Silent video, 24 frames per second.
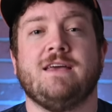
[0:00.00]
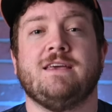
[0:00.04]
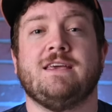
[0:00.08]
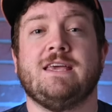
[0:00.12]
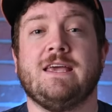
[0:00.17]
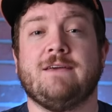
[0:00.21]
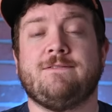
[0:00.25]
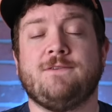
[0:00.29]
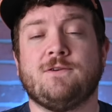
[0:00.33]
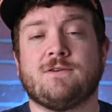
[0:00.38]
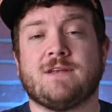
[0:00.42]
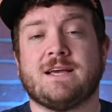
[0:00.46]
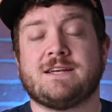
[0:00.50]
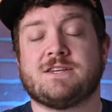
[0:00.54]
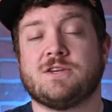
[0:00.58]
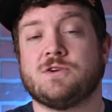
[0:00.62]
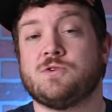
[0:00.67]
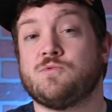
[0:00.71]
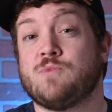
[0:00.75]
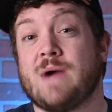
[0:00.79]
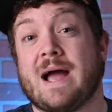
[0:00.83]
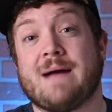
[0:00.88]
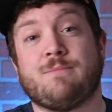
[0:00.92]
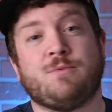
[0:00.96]
If you'd like to
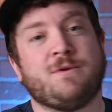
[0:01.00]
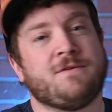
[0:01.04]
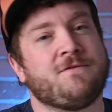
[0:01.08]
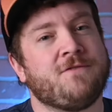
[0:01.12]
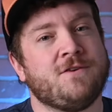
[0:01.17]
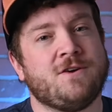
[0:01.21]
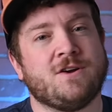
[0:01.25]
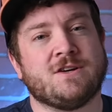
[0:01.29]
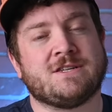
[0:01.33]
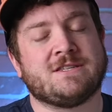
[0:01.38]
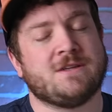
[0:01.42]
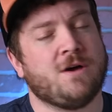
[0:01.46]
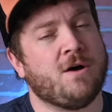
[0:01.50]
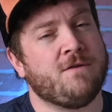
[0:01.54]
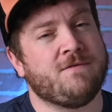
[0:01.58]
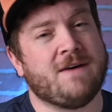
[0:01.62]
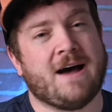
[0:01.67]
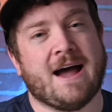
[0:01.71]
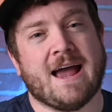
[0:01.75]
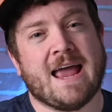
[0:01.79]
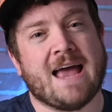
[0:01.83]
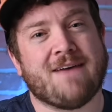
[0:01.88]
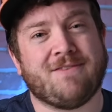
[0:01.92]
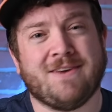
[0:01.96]
grab one for yourself,
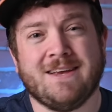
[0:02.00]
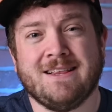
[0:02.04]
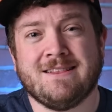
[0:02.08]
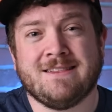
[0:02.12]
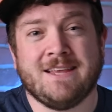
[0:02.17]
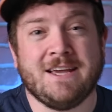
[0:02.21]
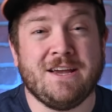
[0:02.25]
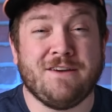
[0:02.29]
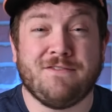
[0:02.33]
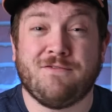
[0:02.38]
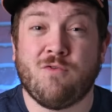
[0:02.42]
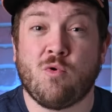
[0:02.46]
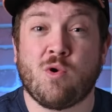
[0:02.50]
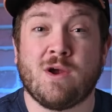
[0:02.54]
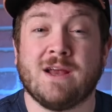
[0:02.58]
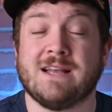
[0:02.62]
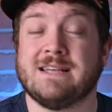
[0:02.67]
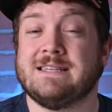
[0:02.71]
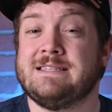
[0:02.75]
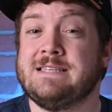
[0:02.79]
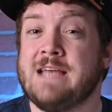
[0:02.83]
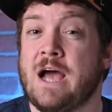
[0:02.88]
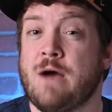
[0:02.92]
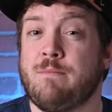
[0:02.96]
I have a link for
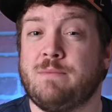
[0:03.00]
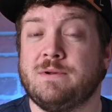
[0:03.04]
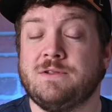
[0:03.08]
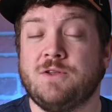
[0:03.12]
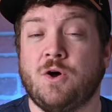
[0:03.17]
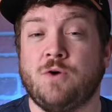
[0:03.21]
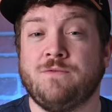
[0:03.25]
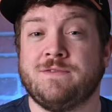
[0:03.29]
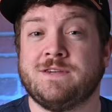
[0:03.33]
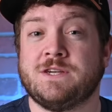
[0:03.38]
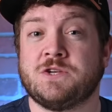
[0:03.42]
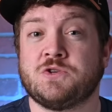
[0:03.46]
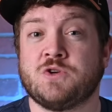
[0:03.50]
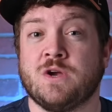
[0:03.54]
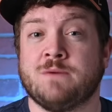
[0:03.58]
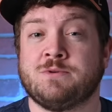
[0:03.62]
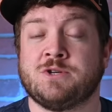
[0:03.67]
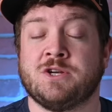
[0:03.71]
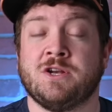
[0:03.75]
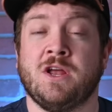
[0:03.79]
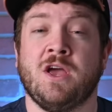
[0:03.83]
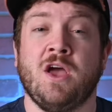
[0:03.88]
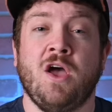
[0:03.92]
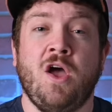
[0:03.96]
it down below in the
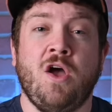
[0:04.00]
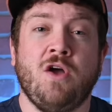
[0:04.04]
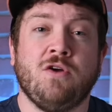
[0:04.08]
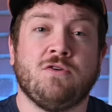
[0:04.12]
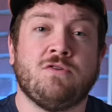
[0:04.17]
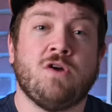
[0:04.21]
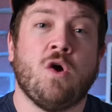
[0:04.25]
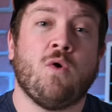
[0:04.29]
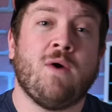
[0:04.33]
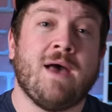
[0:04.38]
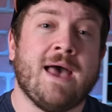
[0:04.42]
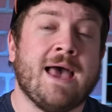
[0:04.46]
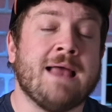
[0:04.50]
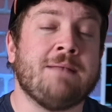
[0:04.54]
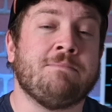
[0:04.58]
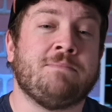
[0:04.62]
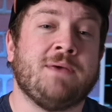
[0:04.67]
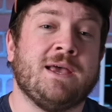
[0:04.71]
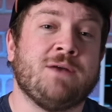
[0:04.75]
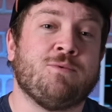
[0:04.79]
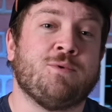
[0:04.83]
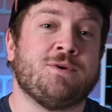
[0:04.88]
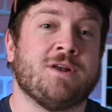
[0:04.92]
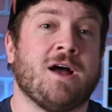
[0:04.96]
description go ahead and
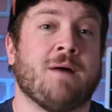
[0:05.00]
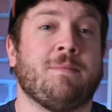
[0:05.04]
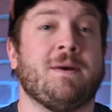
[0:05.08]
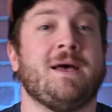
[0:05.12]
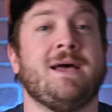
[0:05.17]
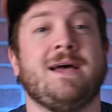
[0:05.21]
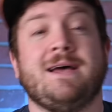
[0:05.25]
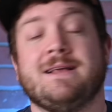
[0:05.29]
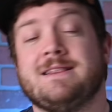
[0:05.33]
pick one up.